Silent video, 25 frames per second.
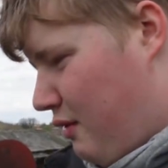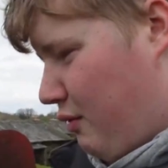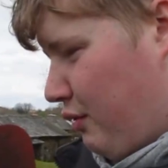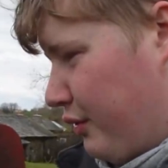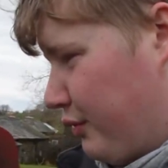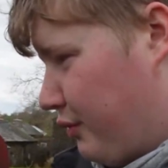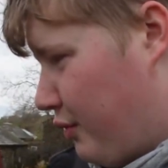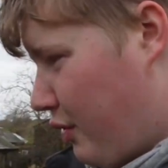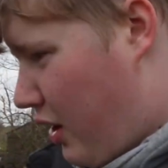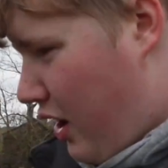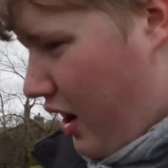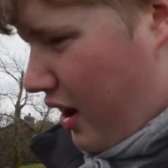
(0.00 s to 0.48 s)

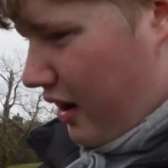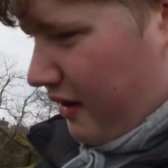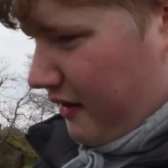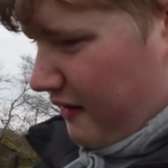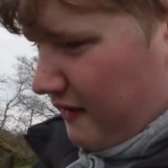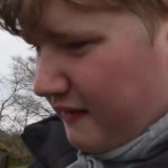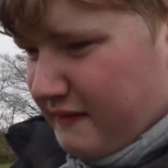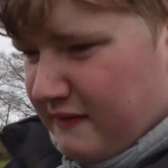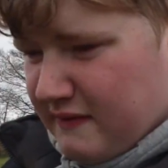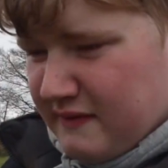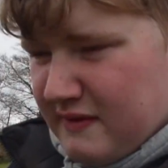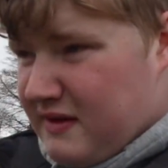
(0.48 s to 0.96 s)
would work
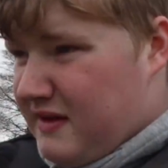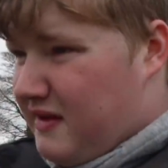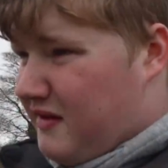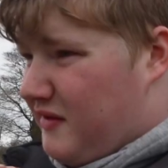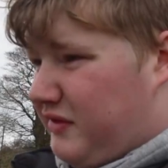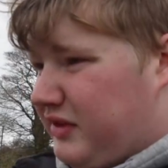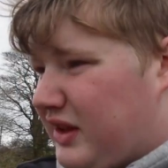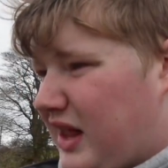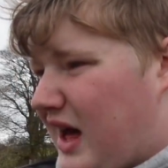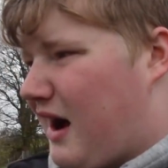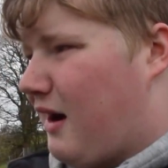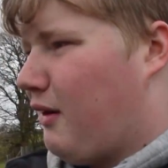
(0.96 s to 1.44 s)

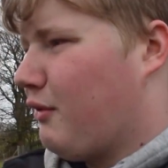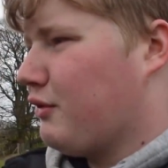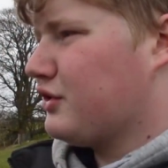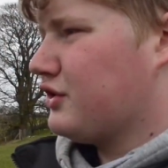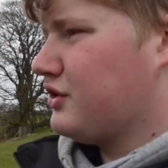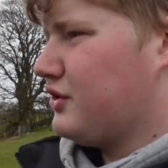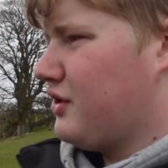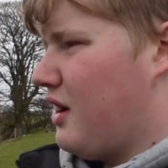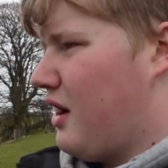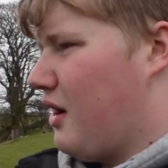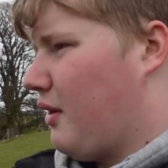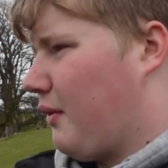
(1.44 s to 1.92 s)
flat out
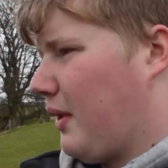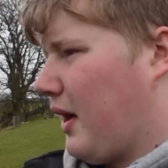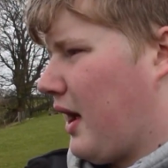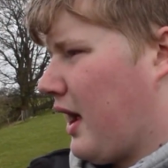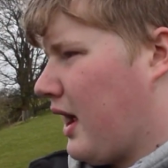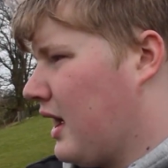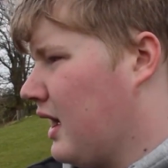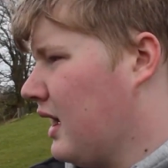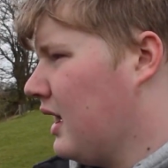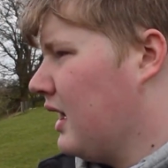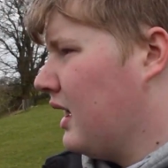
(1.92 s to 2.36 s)
straight away.